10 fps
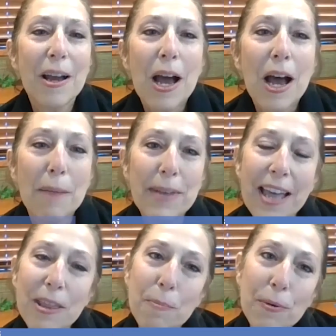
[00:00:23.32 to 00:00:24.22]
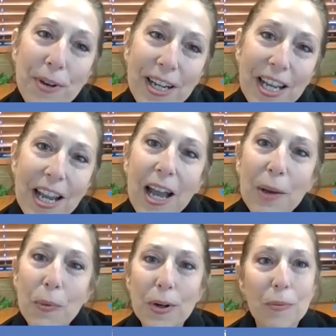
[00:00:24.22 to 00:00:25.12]
I'm Kathy Perini. I
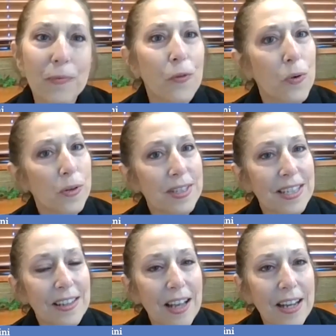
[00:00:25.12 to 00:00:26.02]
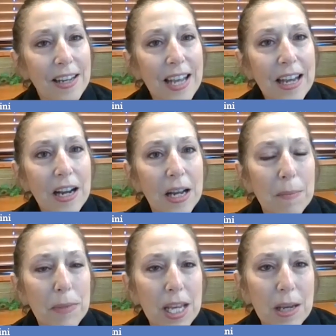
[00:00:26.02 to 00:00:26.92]
work for Cetylite, and
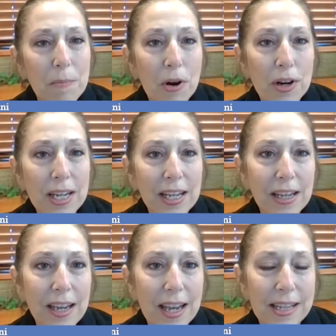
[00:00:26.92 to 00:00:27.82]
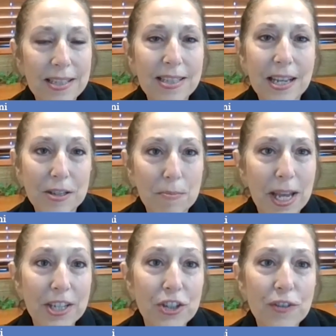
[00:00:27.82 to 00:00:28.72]
I'm the marketing and sales
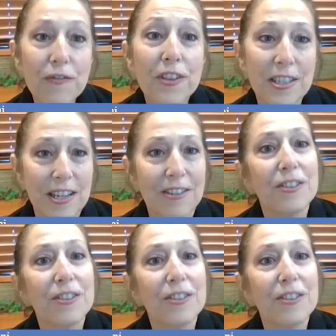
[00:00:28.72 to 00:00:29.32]
manager for the dental